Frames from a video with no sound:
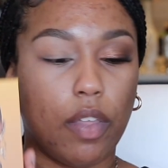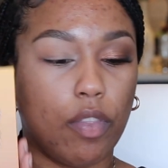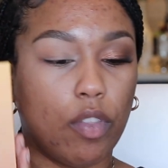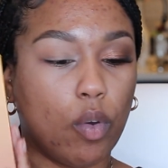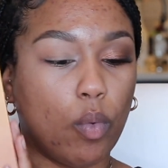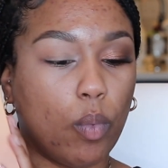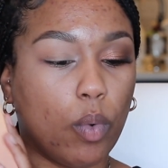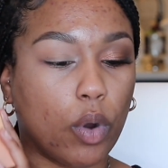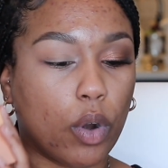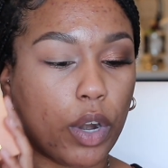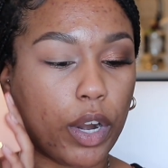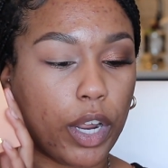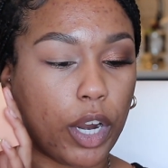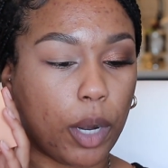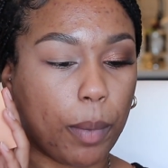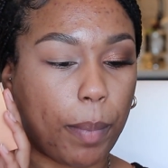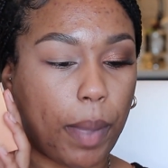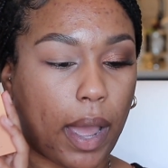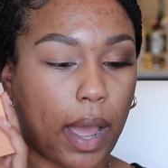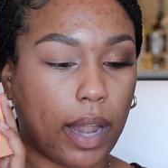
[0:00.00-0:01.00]
the
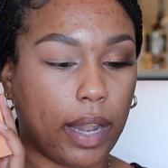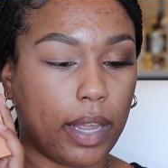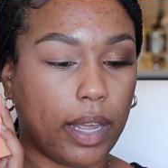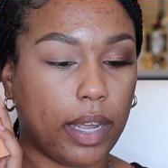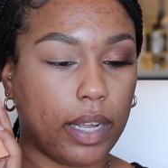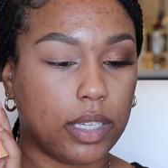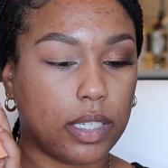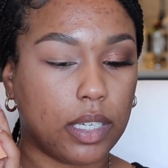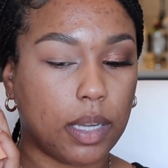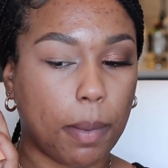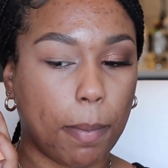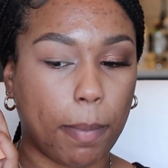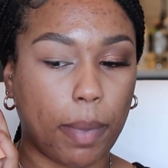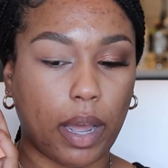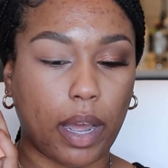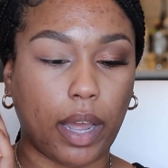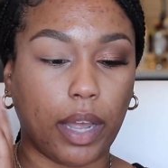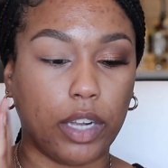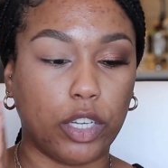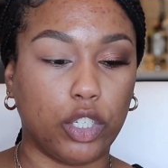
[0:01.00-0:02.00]
Warrior palette
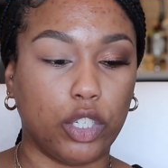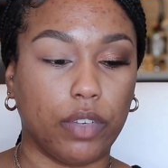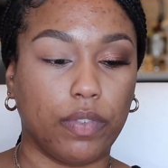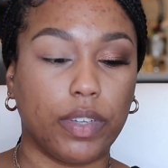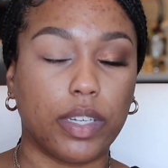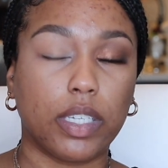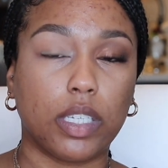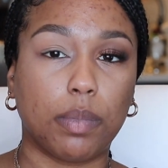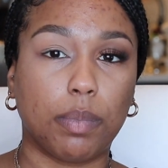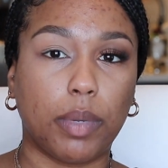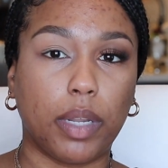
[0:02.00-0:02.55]
by Juvia's